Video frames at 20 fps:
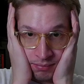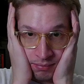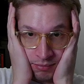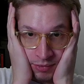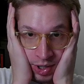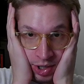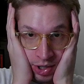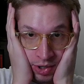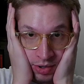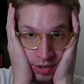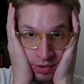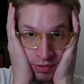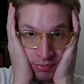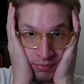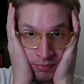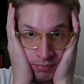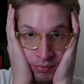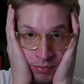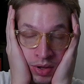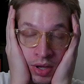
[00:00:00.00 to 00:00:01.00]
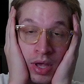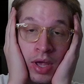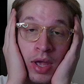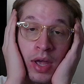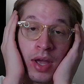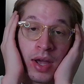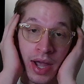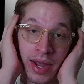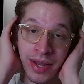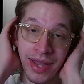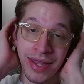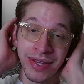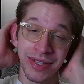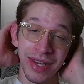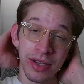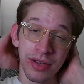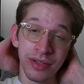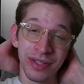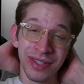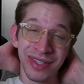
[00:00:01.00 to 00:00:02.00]
I don't know. I guess I
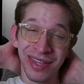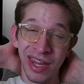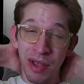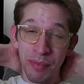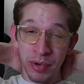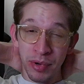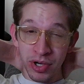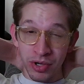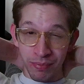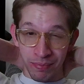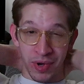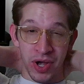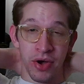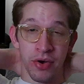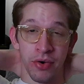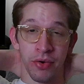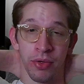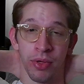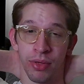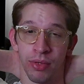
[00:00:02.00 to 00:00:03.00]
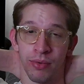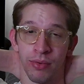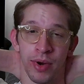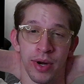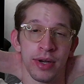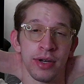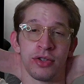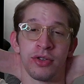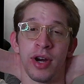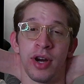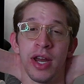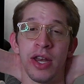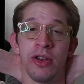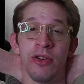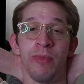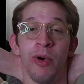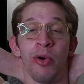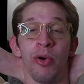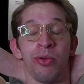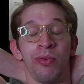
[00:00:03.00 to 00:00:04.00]
could stay up and do both, or I could try and do
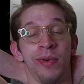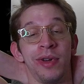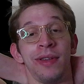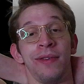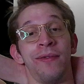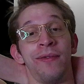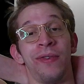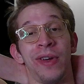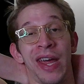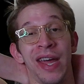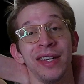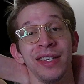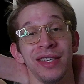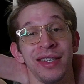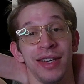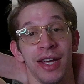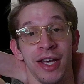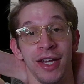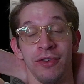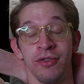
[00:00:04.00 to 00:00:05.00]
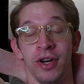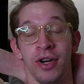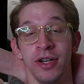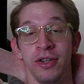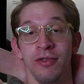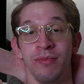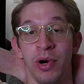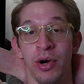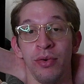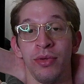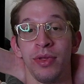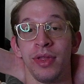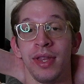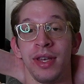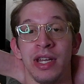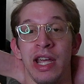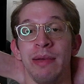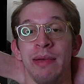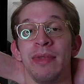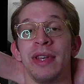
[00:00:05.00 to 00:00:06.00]
both really fast. I could try and do both in the
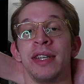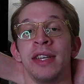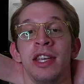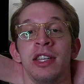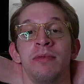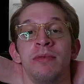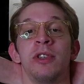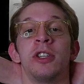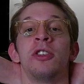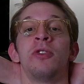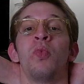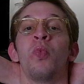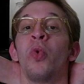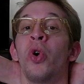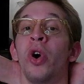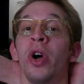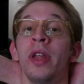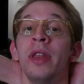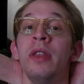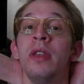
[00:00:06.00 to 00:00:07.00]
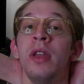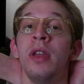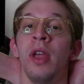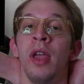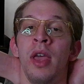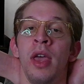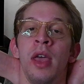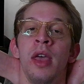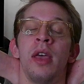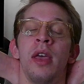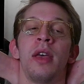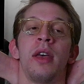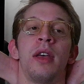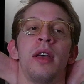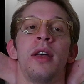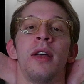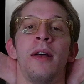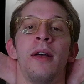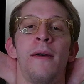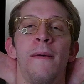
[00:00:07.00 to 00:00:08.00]
time that it takes me to do one.
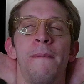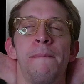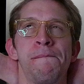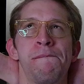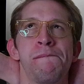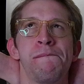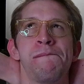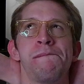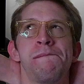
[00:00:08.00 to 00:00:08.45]
Um,